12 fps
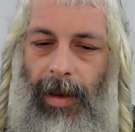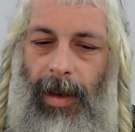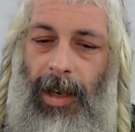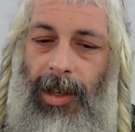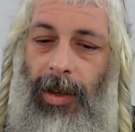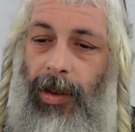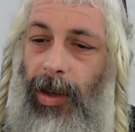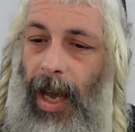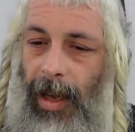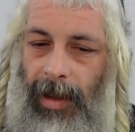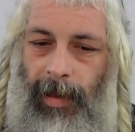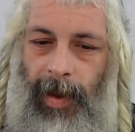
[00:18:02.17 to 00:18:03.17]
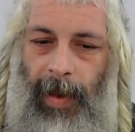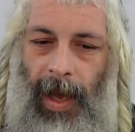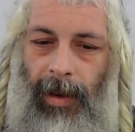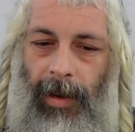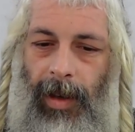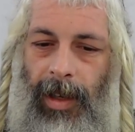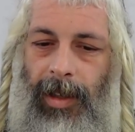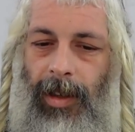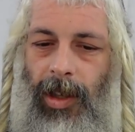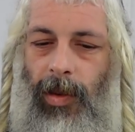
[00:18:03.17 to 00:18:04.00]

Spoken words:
asher lukachta mimena, until you